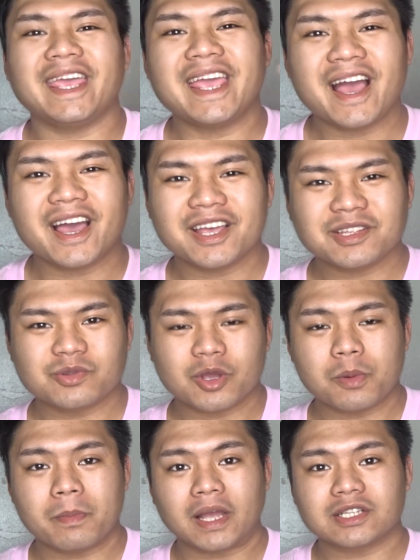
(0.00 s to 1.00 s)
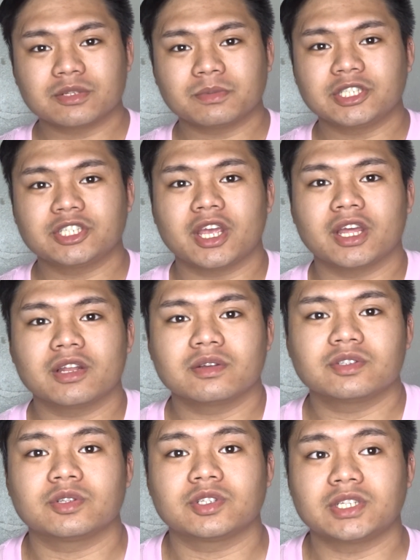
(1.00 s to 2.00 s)
Hey guys, welcome back to my
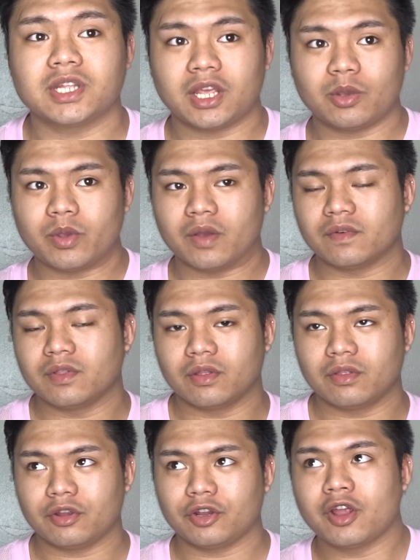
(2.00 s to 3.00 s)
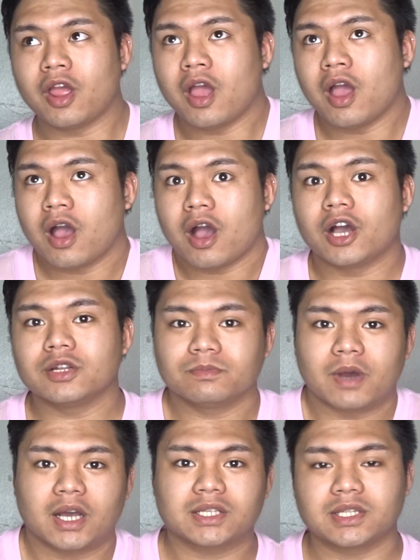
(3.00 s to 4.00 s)
channel. So today we have another
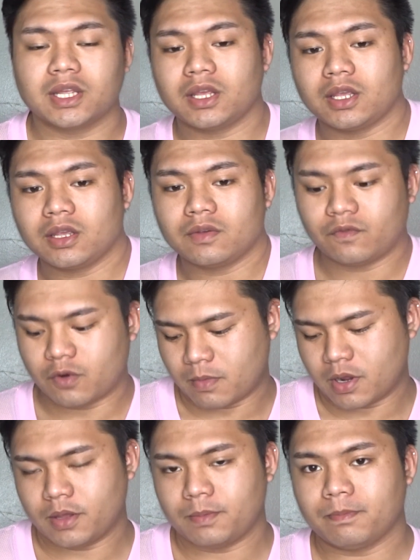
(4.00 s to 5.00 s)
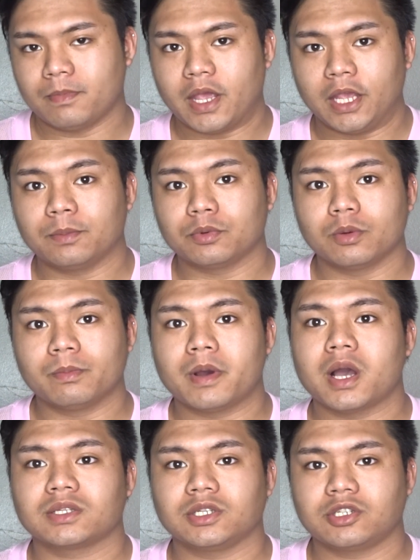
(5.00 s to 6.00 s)
unboxing for my April
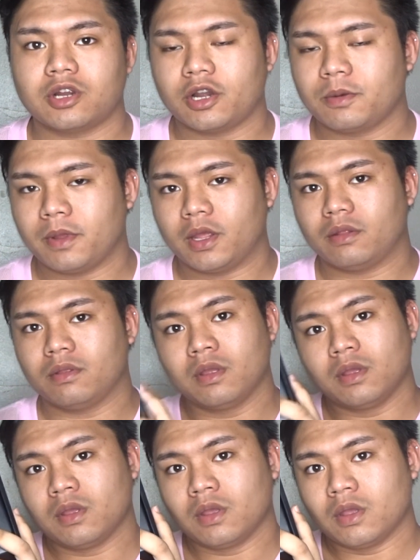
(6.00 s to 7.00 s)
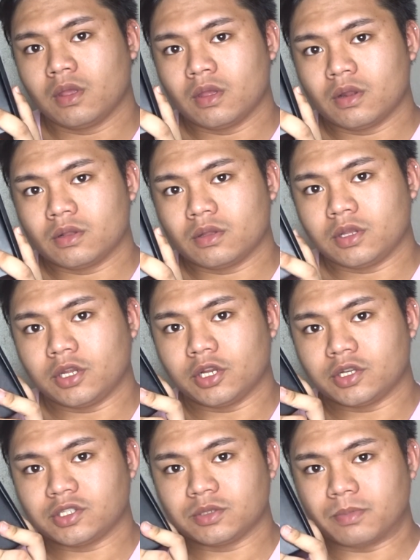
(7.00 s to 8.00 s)
Boxycharm, and
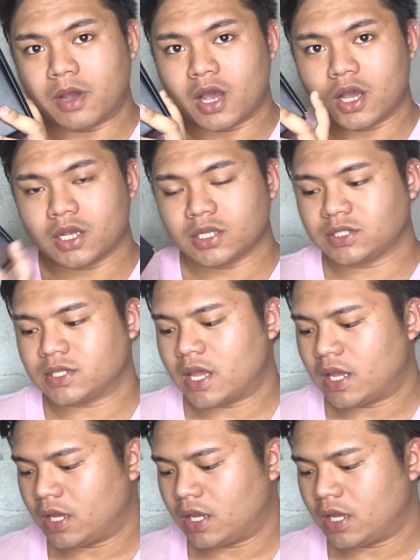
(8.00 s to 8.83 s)
here's the box.